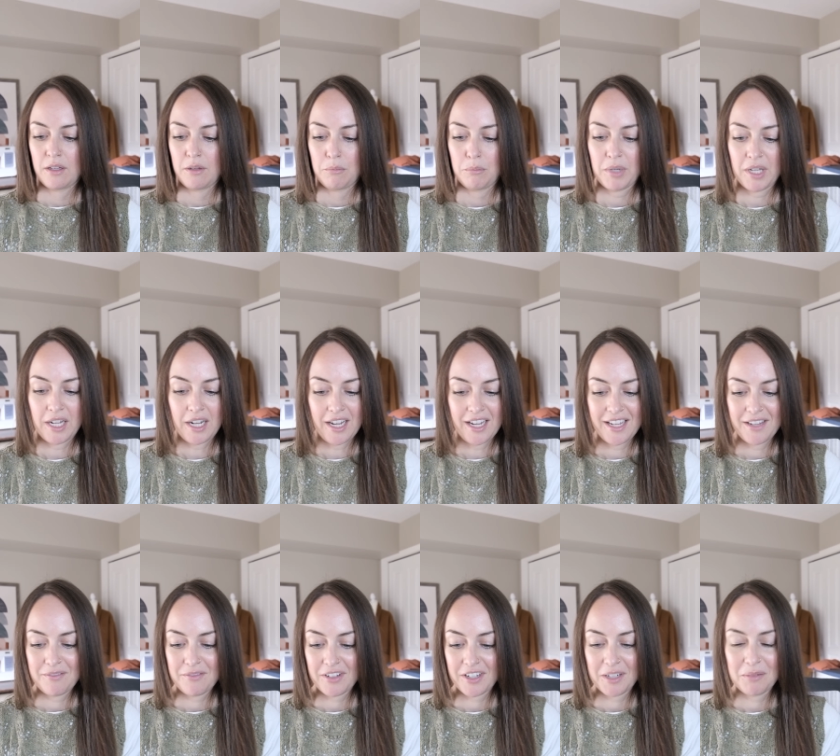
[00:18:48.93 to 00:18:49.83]
But I am
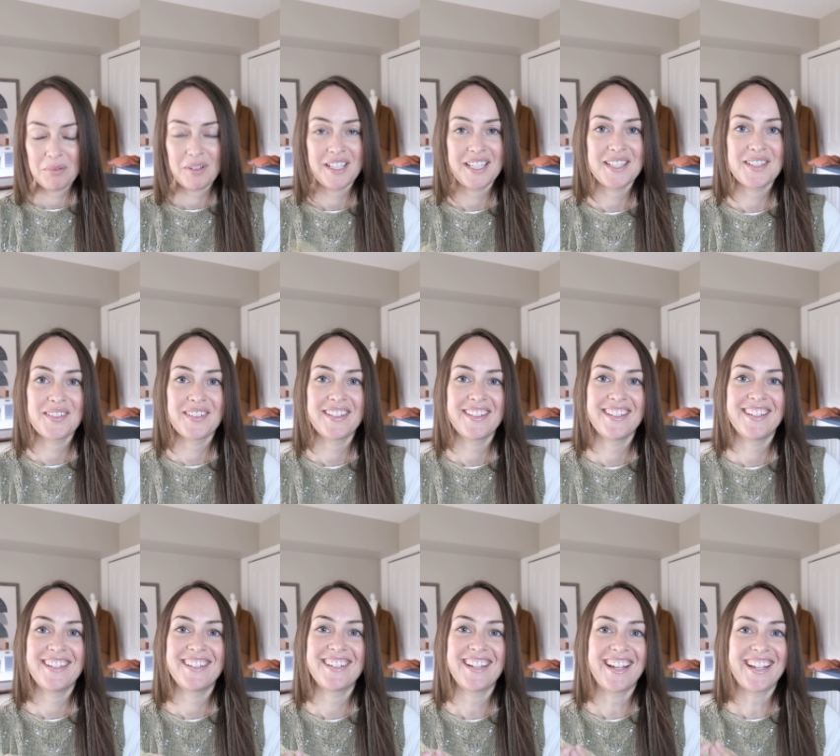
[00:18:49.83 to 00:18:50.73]
very pleased with
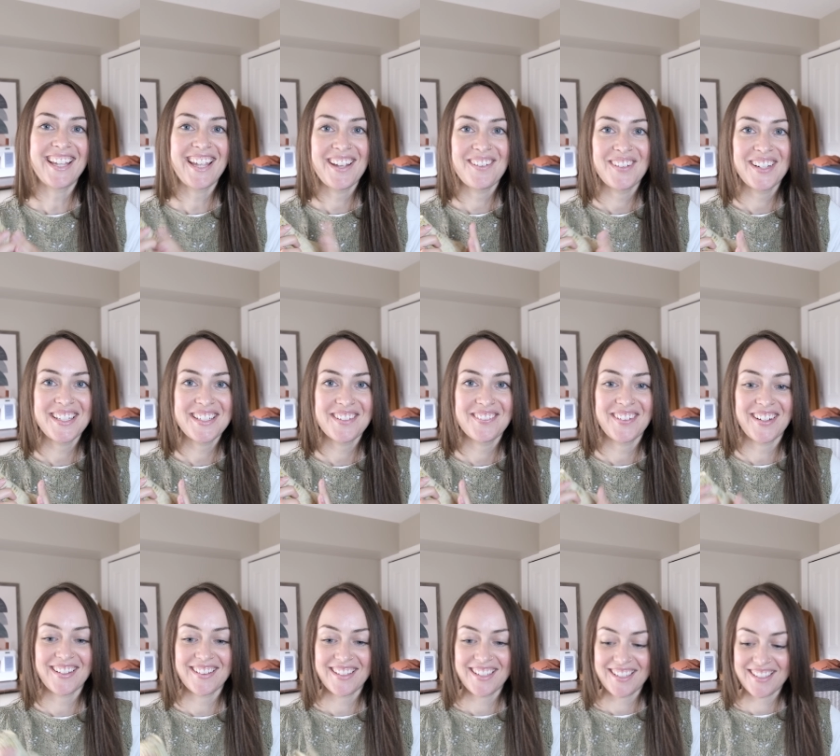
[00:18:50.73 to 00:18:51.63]
it. I can't wait to wear
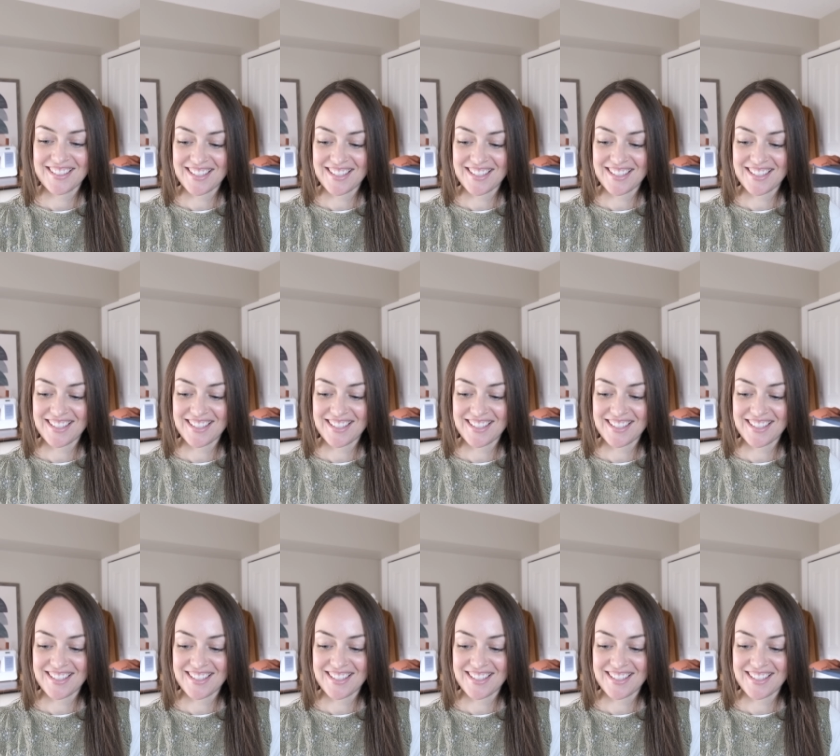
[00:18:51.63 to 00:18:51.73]
these.